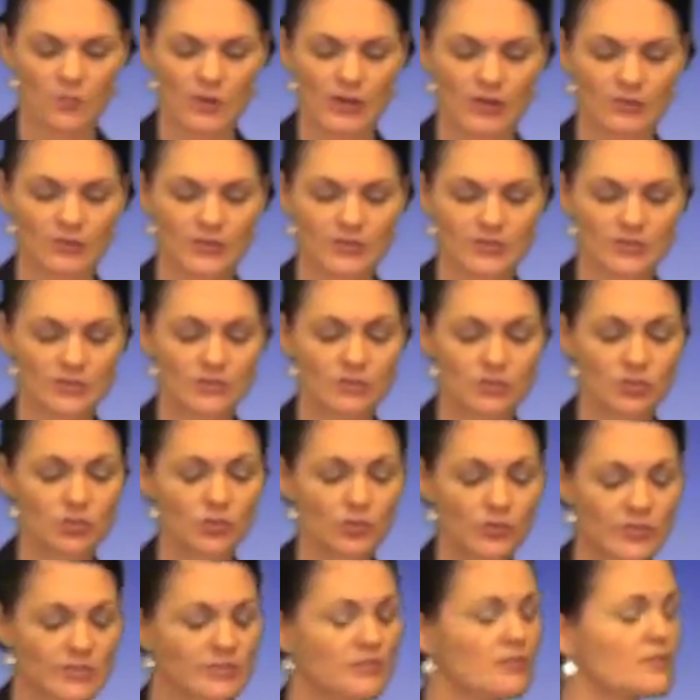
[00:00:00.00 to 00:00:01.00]
Well, these are the
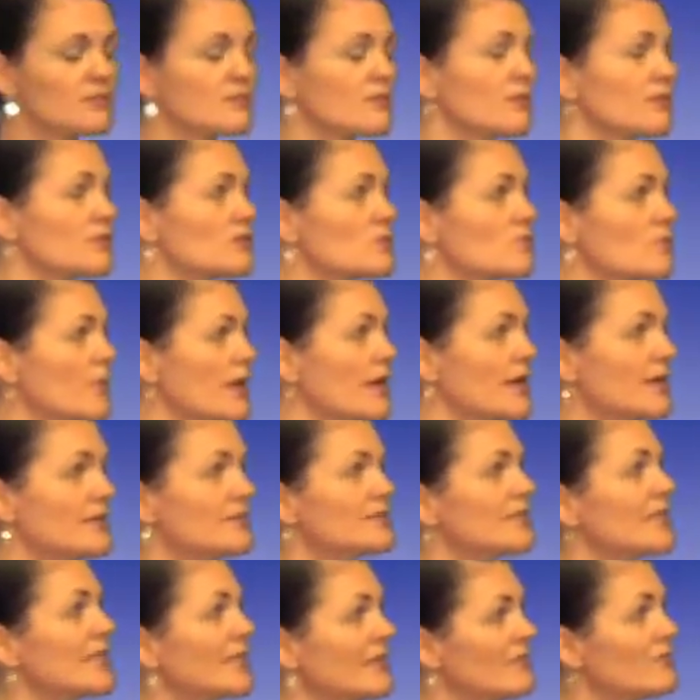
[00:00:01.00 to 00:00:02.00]
choices that's
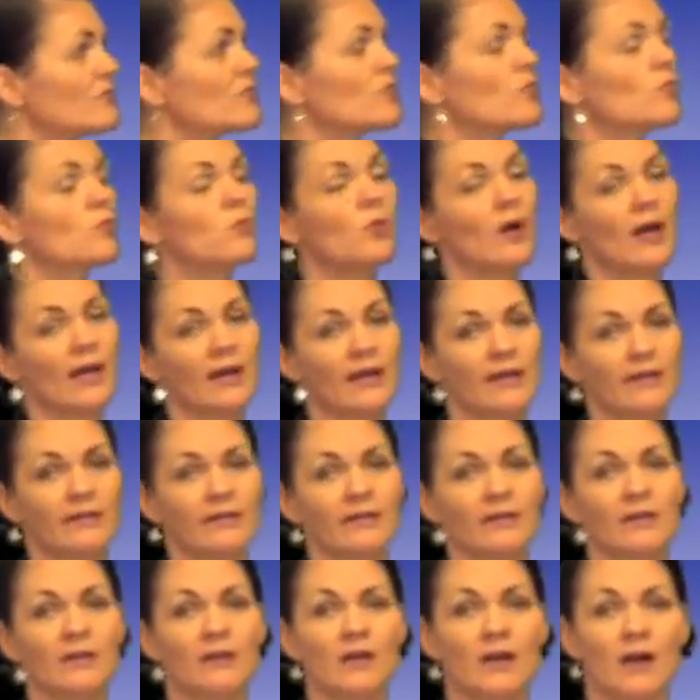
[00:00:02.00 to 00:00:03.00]
made in the
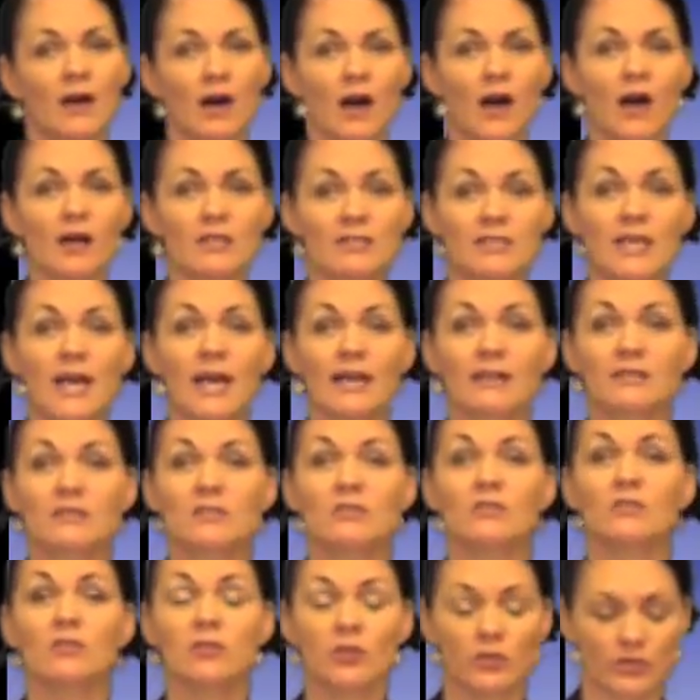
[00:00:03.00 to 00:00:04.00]
way a
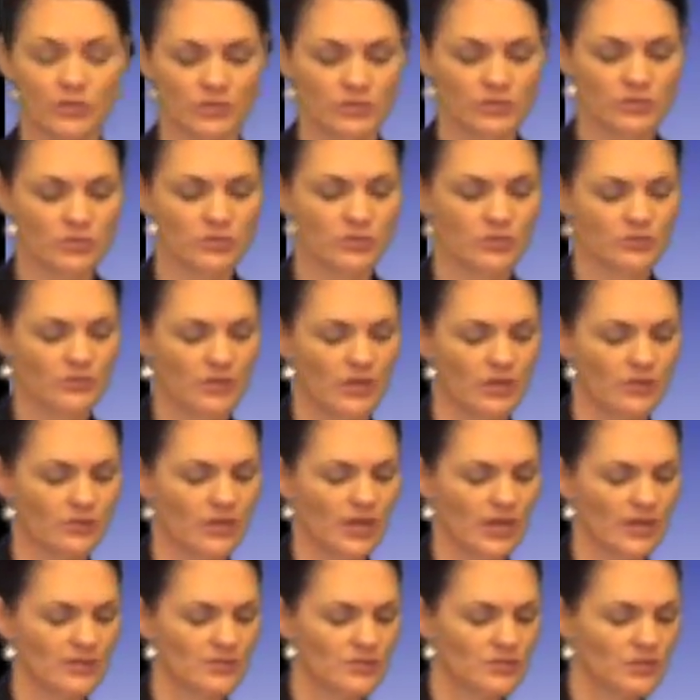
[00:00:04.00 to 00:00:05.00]
text looks.
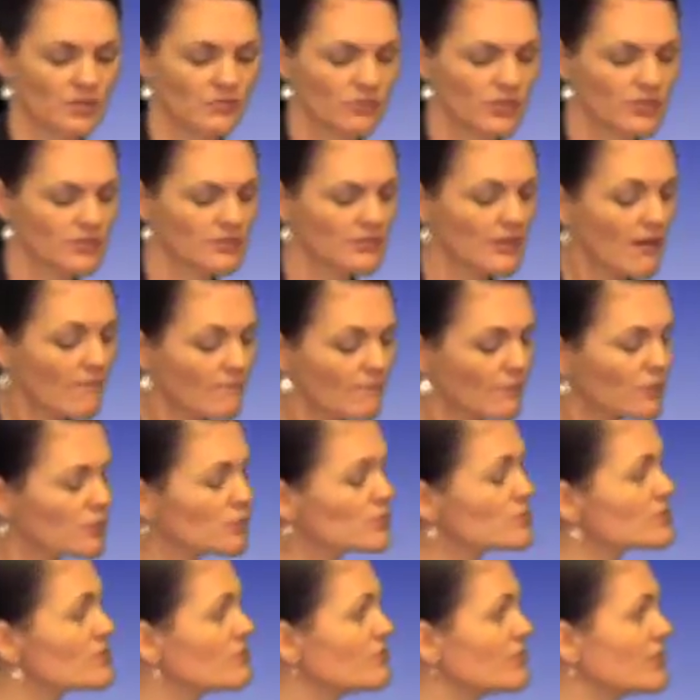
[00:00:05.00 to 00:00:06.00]
Okay, so
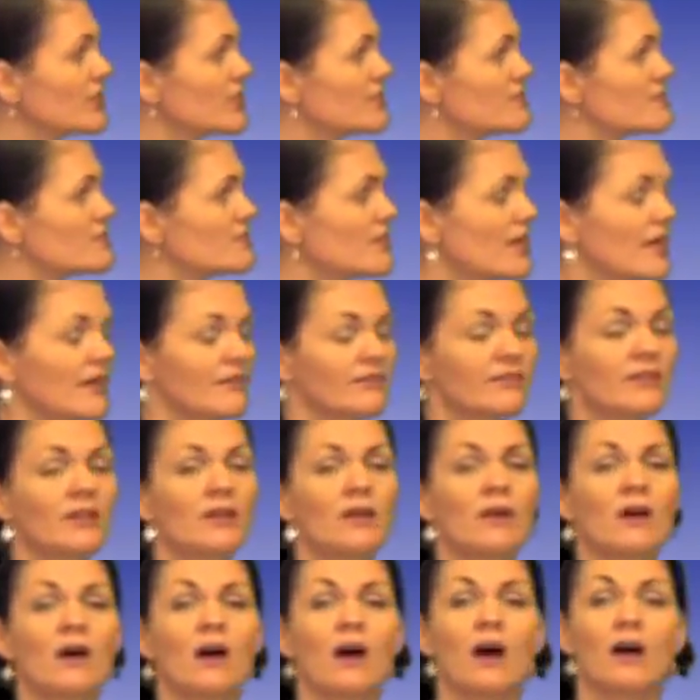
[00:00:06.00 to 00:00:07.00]
examples of this then
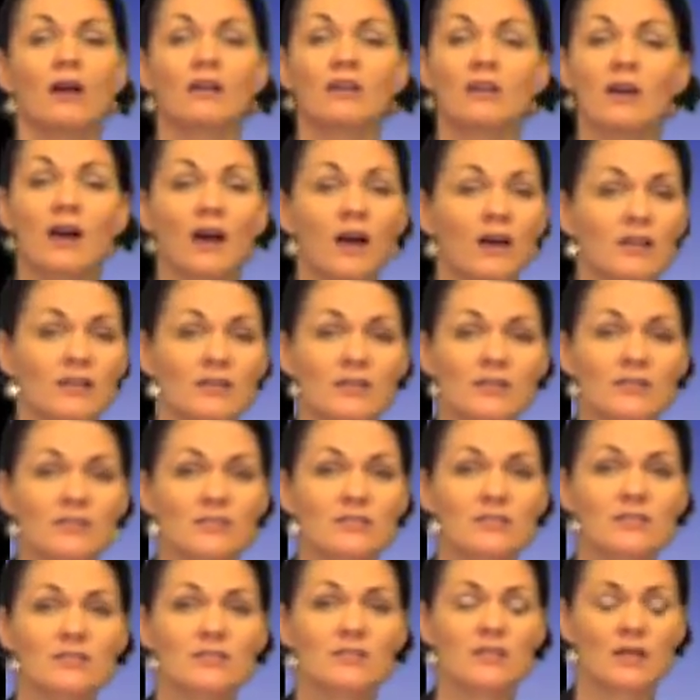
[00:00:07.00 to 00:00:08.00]
are
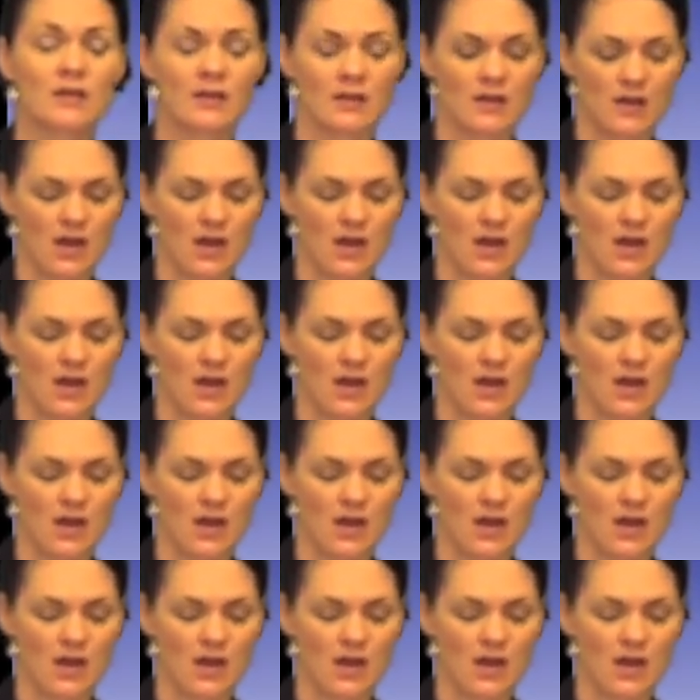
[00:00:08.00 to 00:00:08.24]
colours,